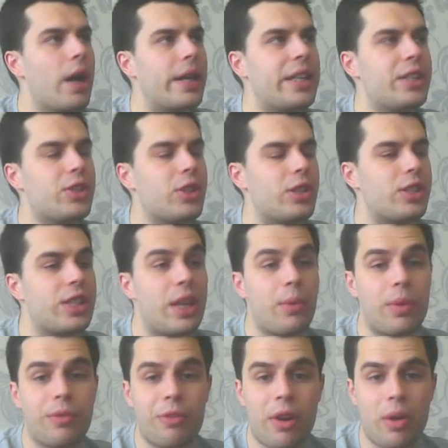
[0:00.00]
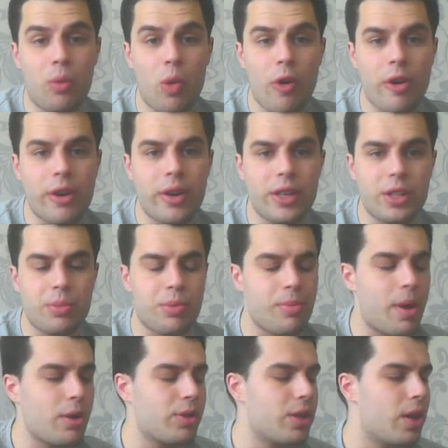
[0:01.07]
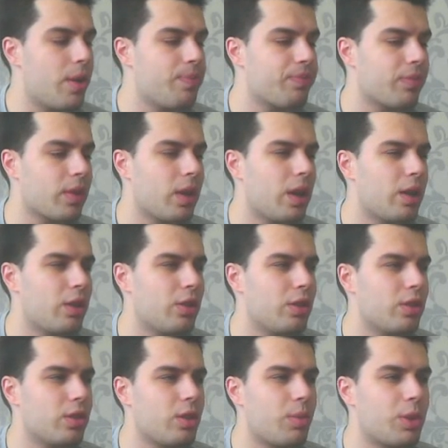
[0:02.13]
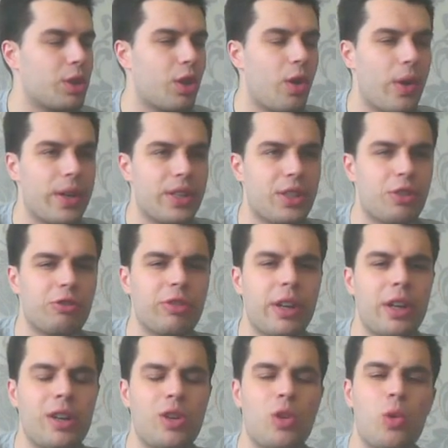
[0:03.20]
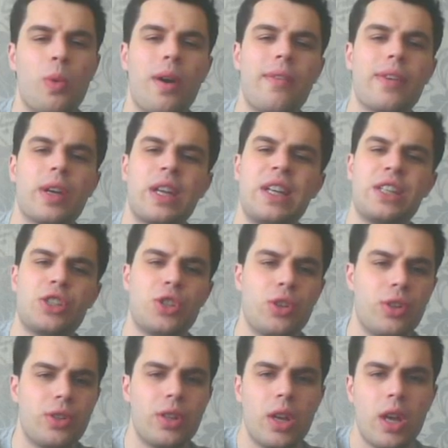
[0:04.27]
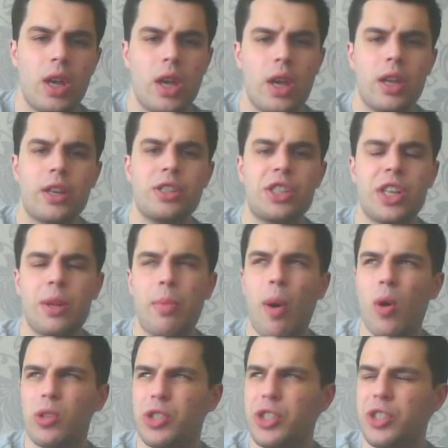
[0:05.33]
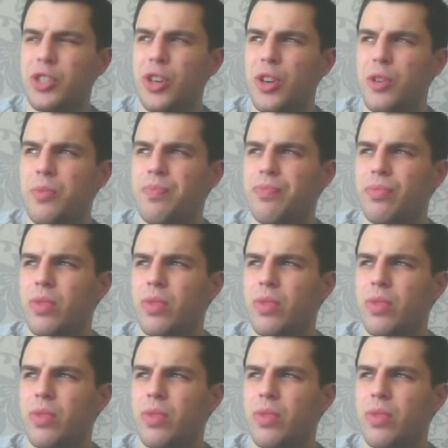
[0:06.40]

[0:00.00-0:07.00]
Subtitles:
he should stick with Frank Warren as a promoter, someone to guide his career, or whether he should consider pastures new.